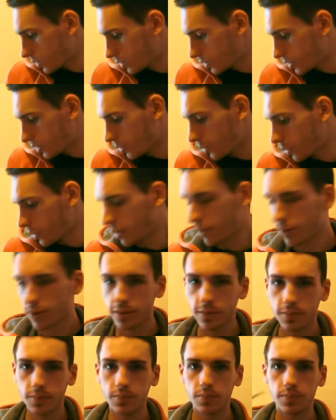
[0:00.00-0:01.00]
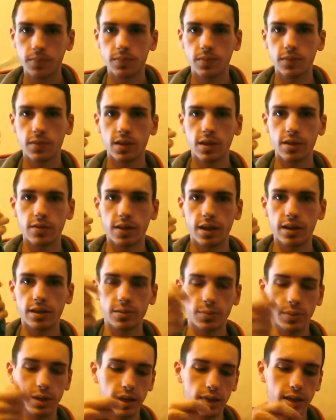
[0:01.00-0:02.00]
So got
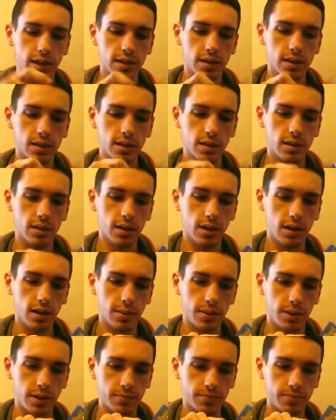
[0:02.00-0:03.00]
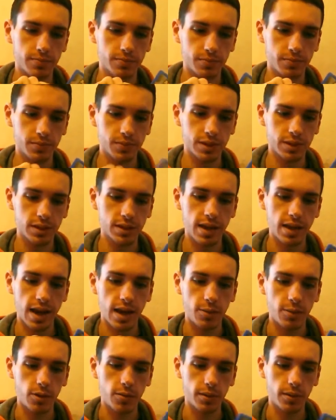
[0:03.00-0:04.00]
some keys. I'm going to
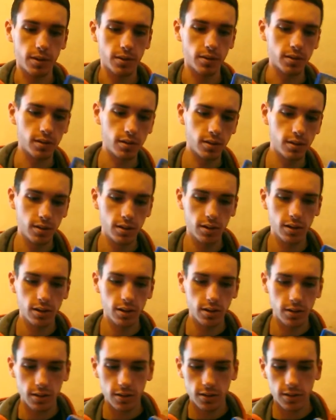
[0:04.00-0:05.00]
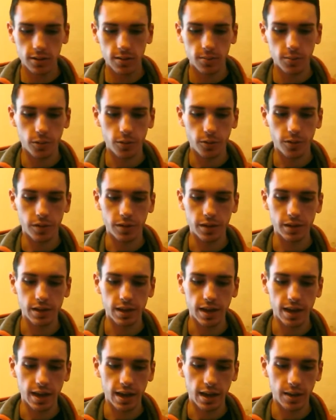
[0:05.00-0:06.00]
stab open both of these
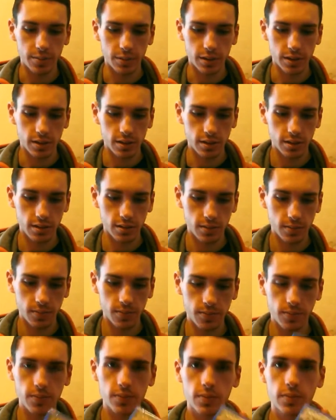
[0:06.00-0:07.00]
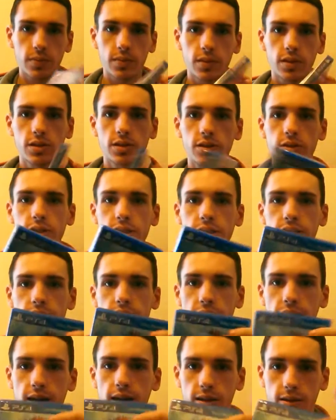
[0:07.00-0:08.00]
games. So this is
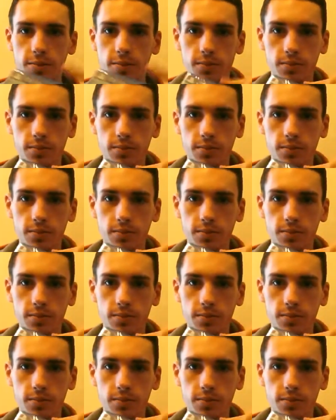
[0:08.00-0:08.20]
Knack.